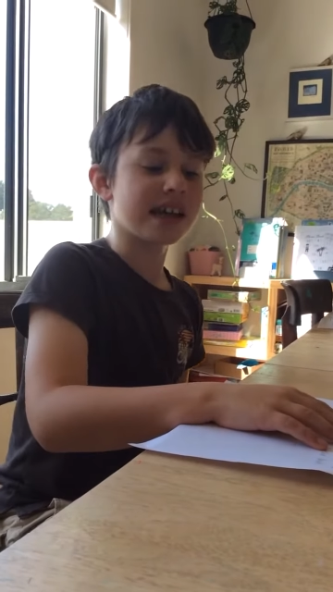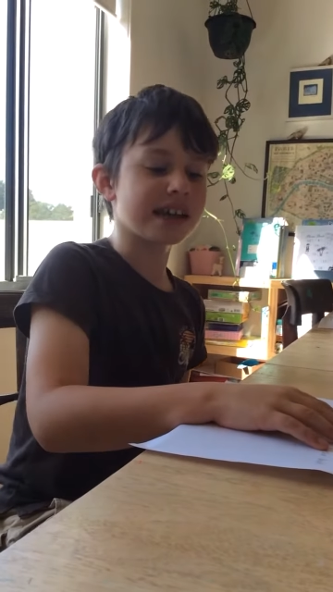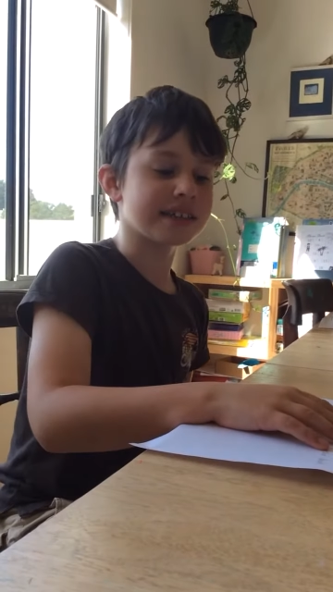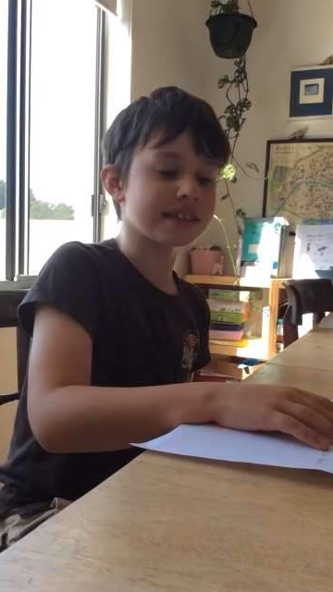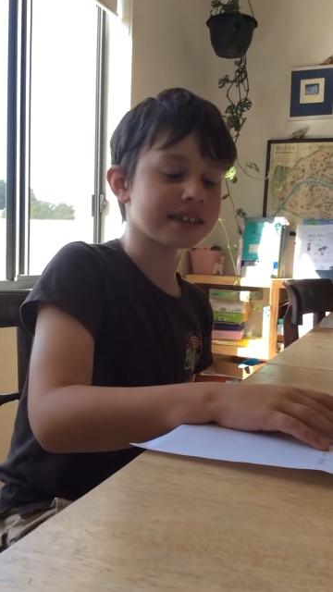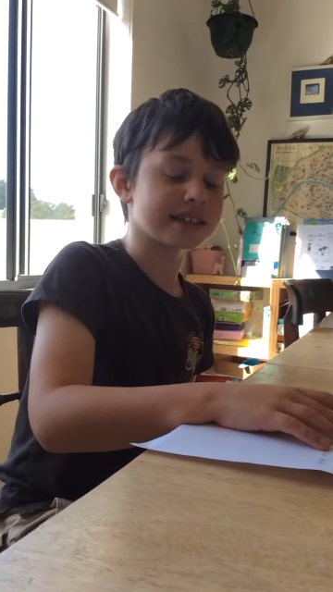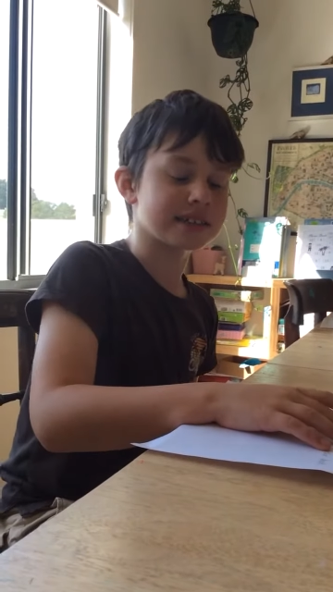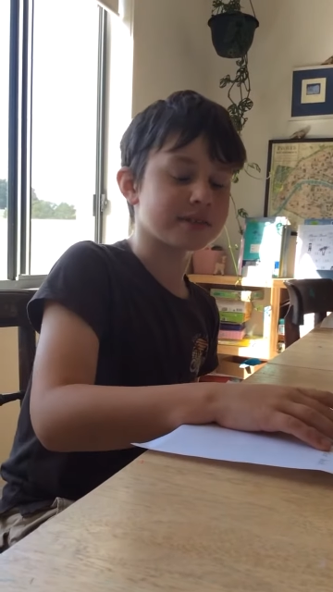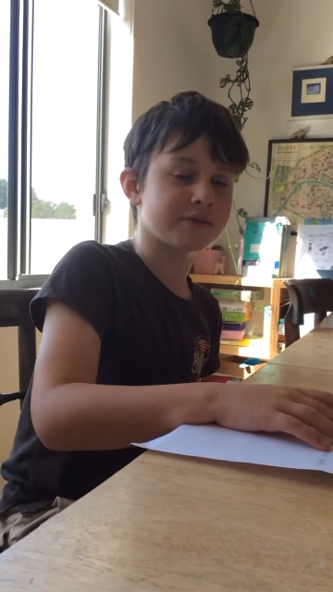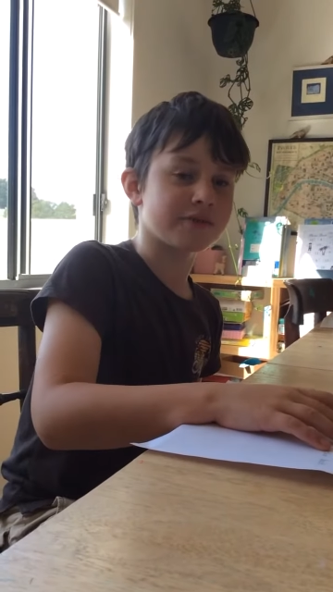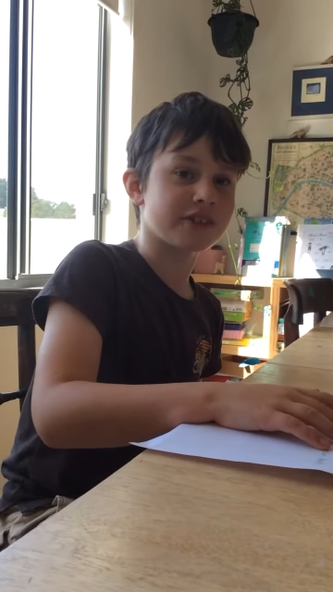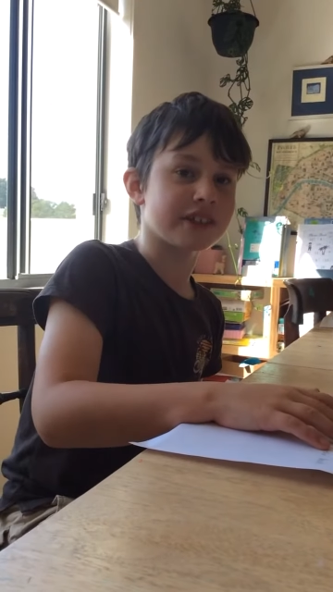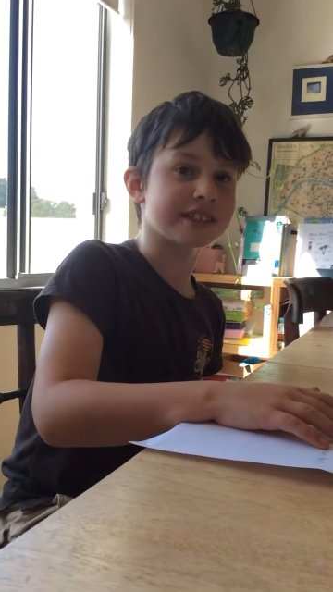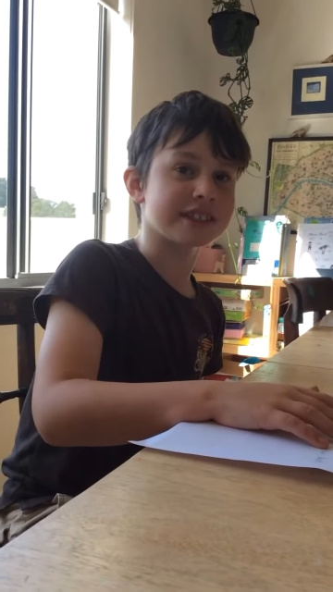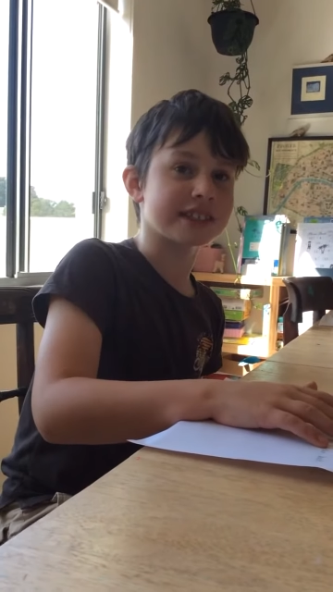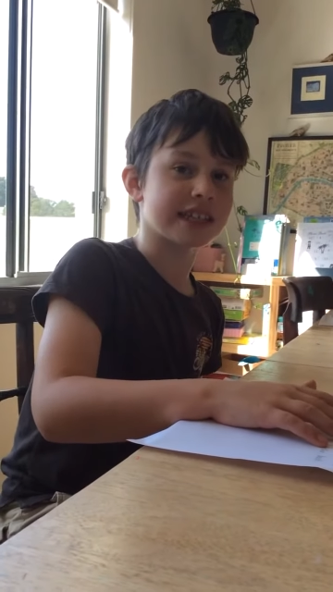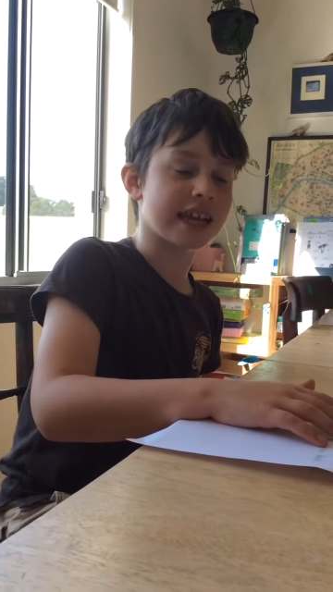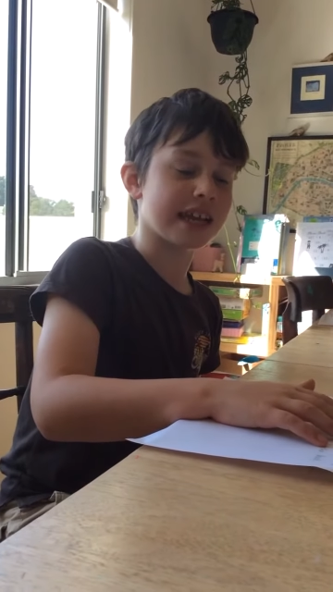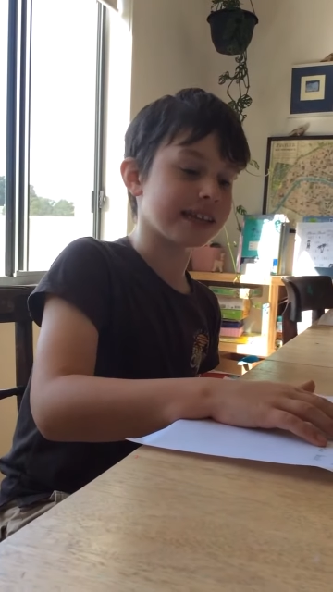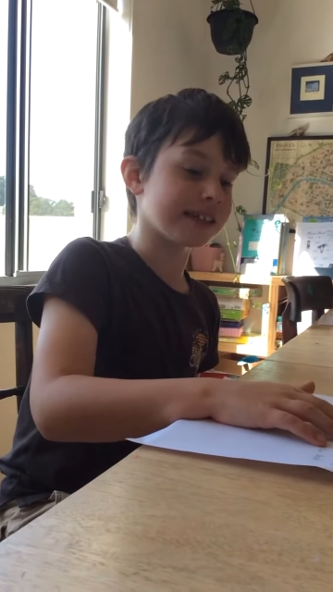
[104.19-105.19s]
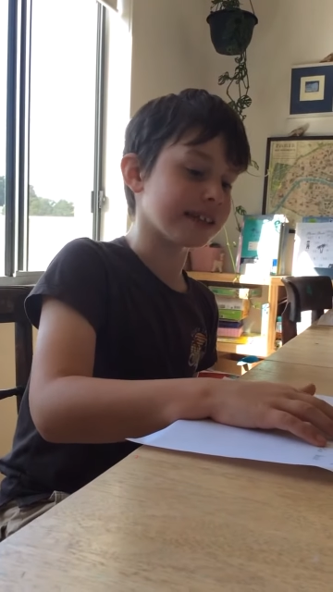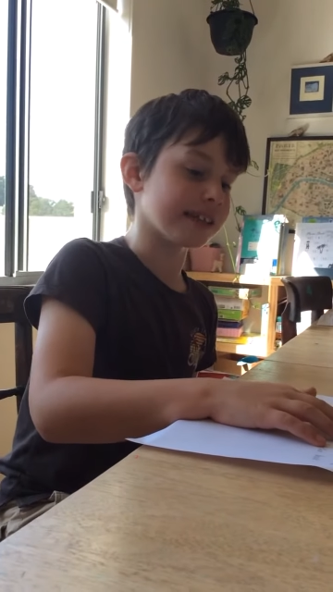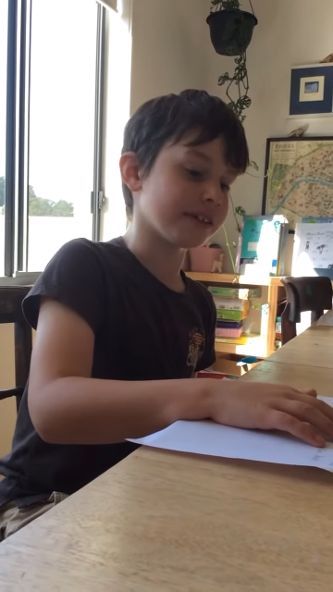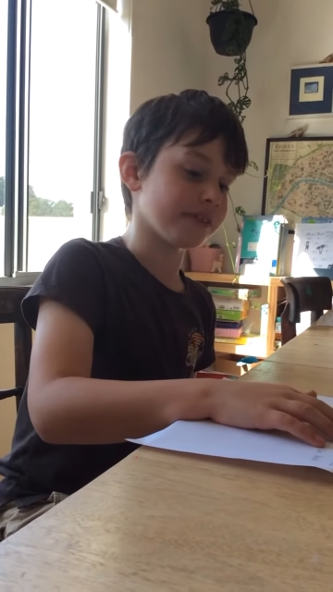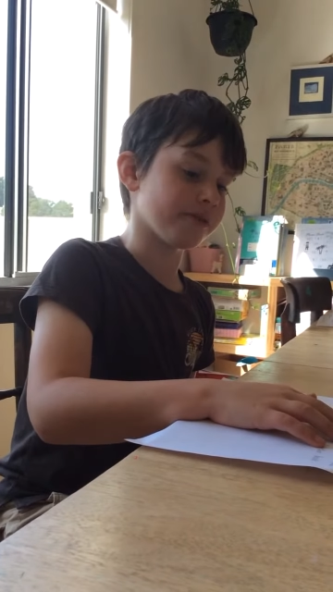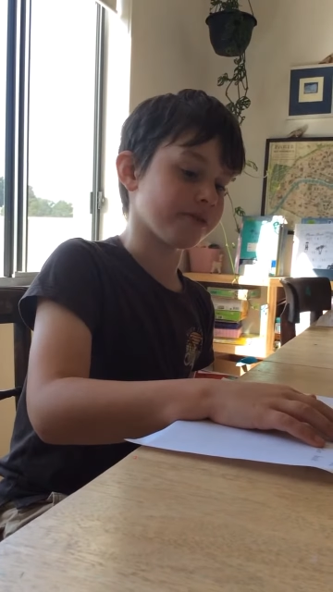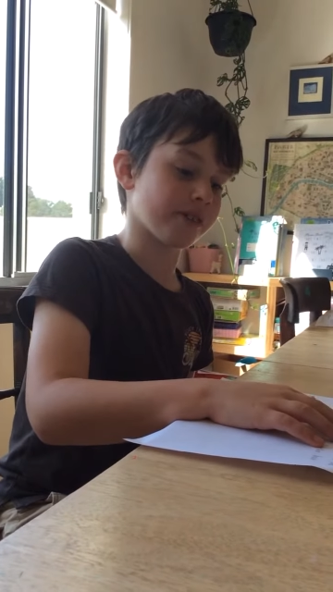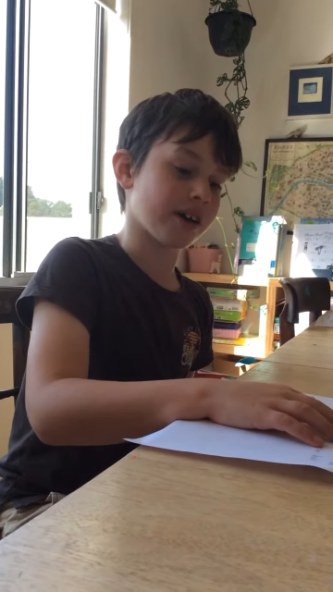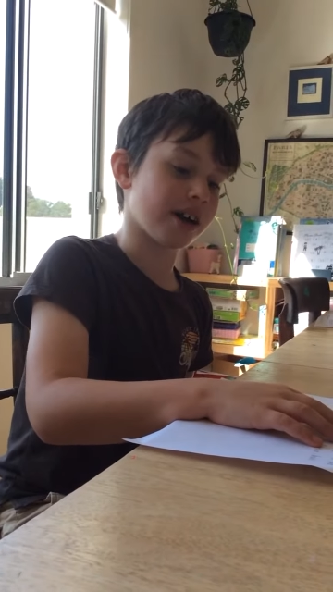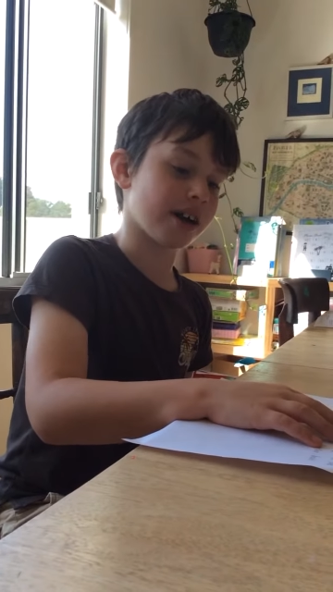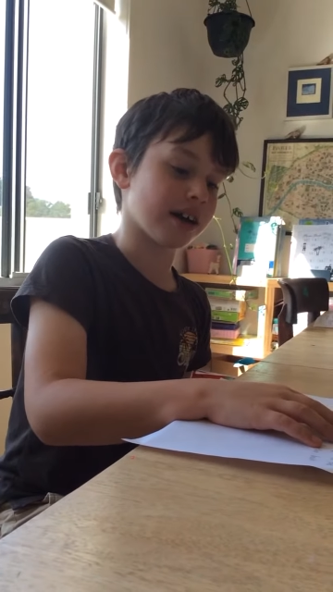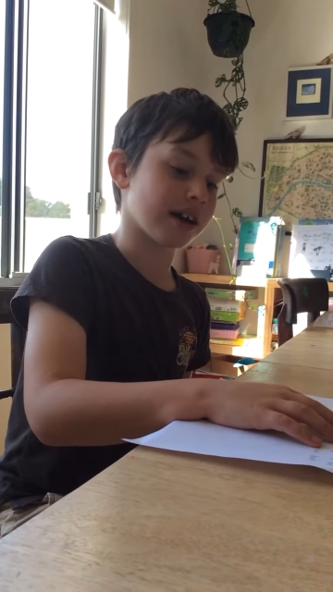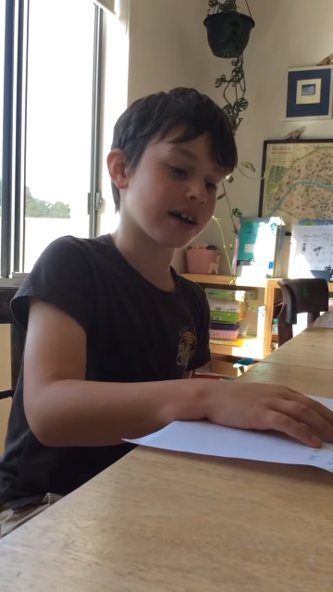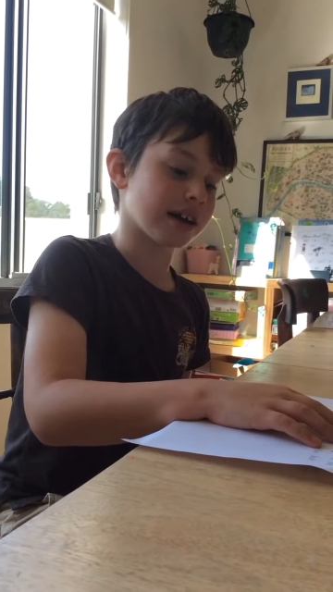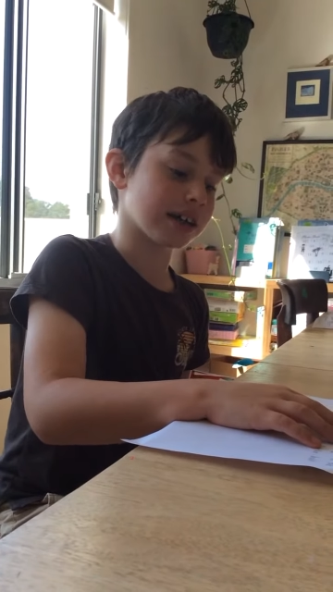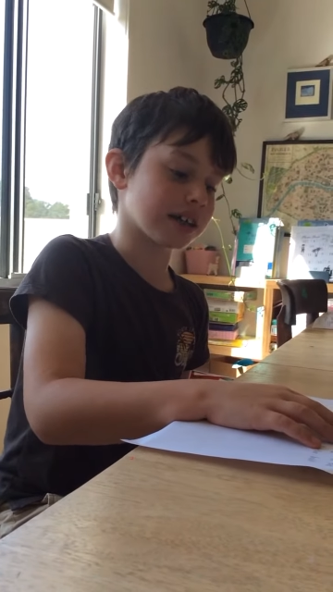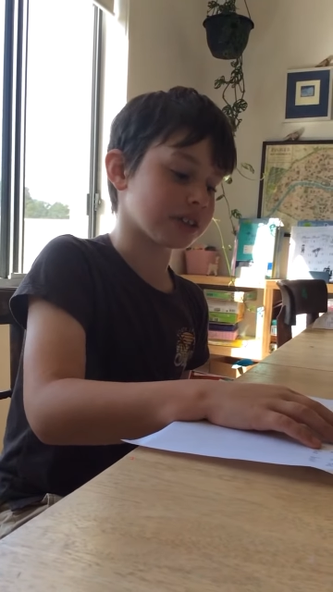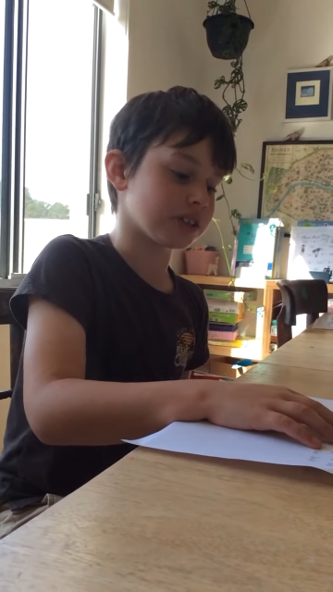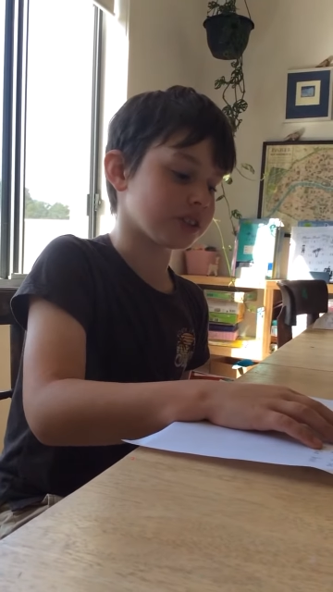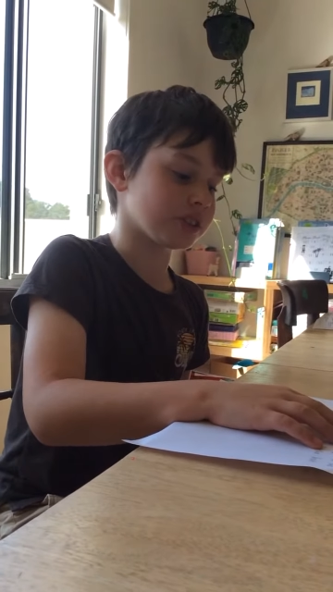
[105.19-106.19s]
and his friends Eddie and
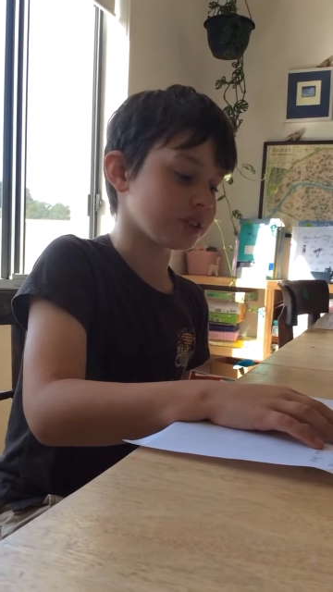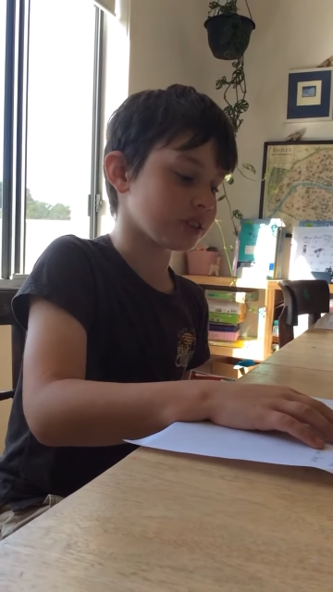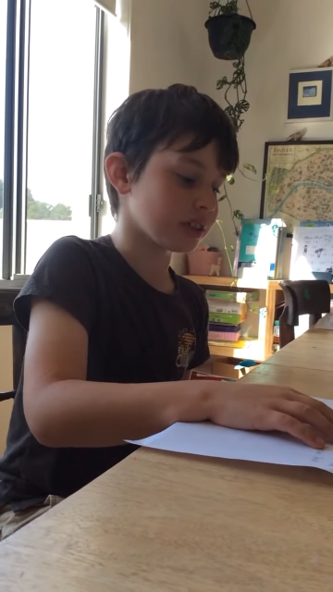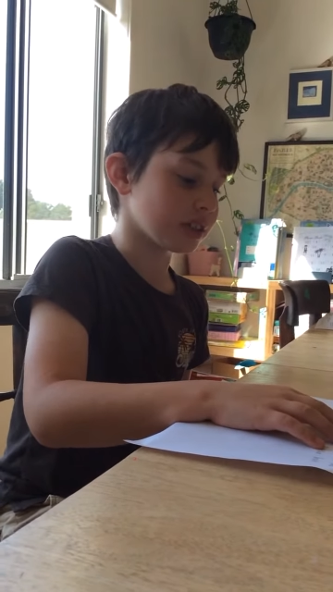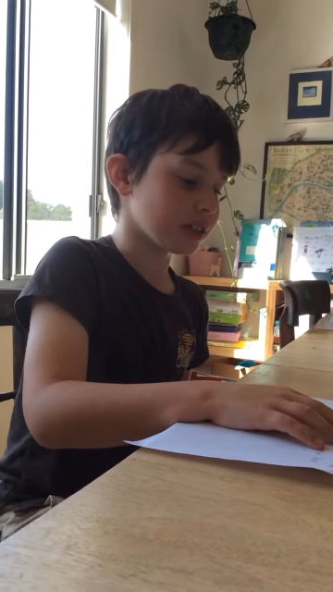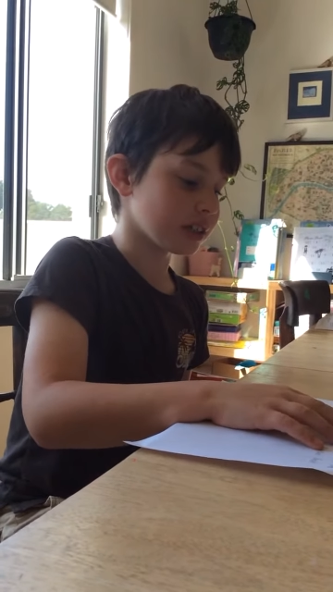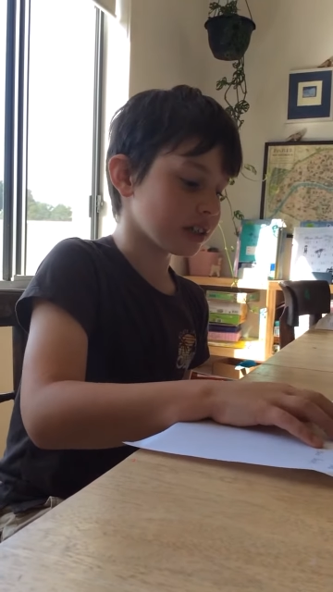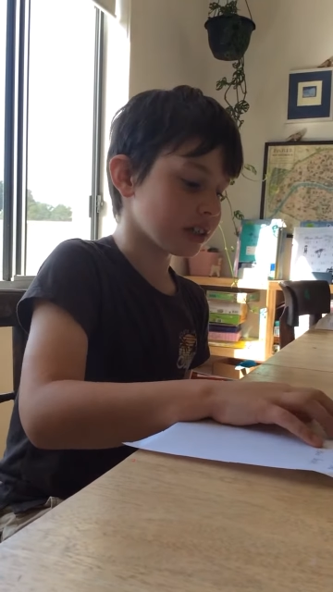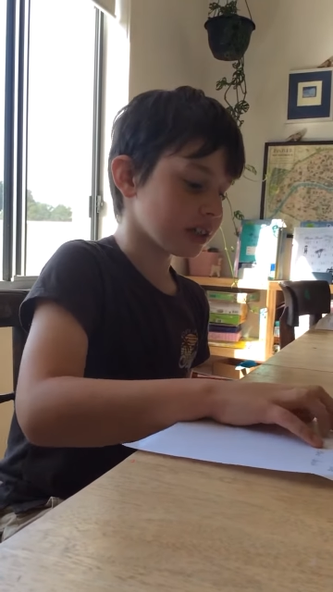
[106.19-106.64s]
Raj